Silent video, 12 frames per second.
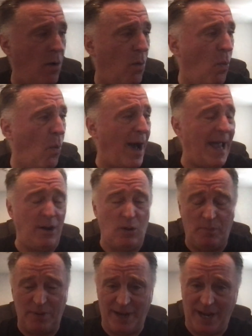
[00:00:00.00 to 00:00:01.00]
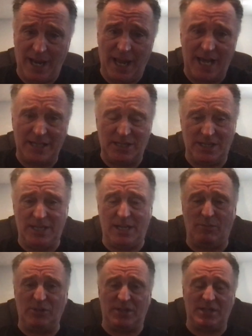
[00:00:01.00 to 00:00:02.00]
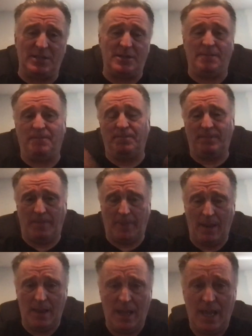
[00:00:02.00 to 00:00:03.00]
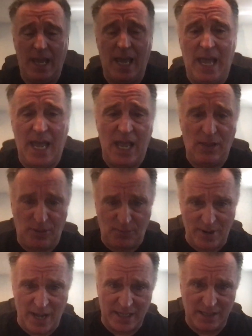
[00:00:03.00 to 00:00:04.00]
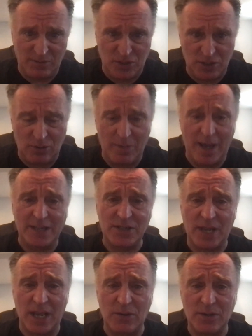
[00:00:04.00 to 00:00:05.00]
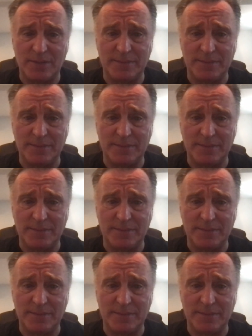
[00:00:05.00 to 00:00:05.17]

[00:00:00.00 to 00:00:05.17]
Wide open, locked in double C's, 3-octave G chromatic scales.